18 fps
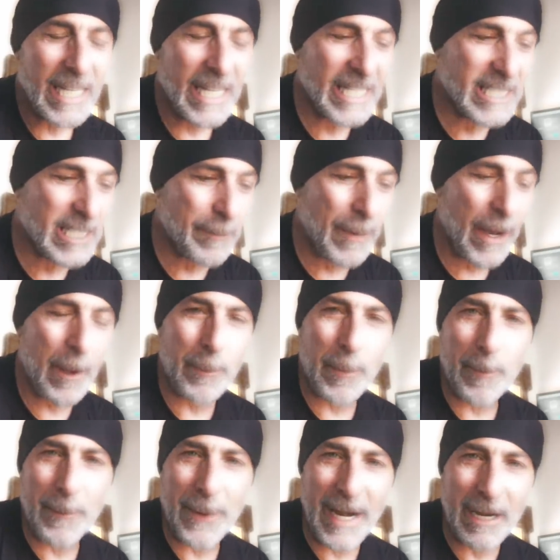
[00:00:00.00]
It's about
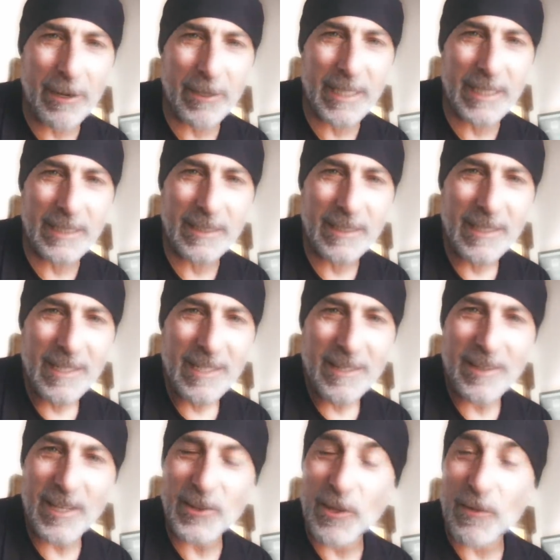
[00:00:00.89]
preparing,
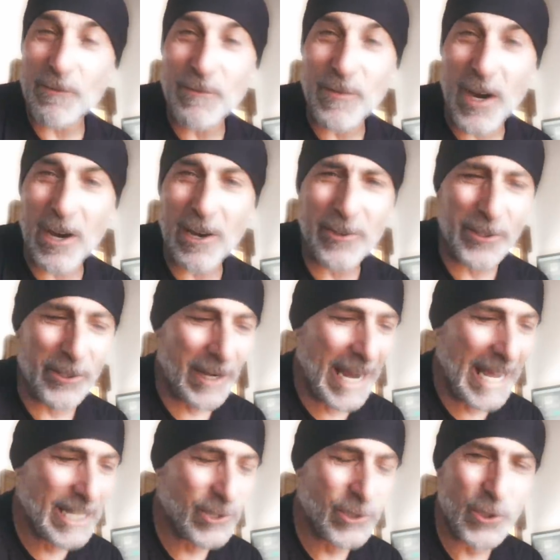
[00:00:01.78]
that the Father
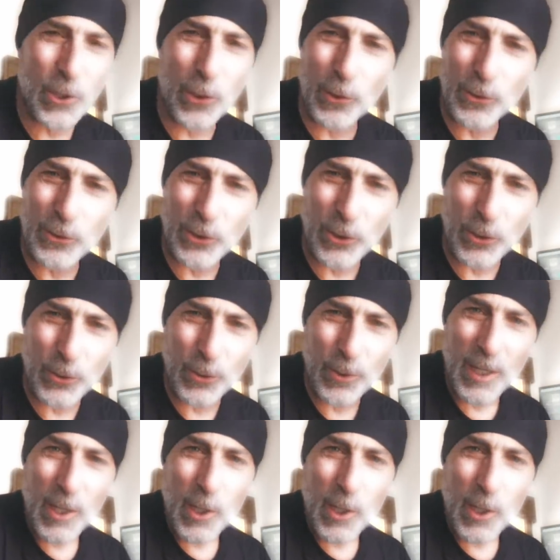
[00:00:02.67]
has told you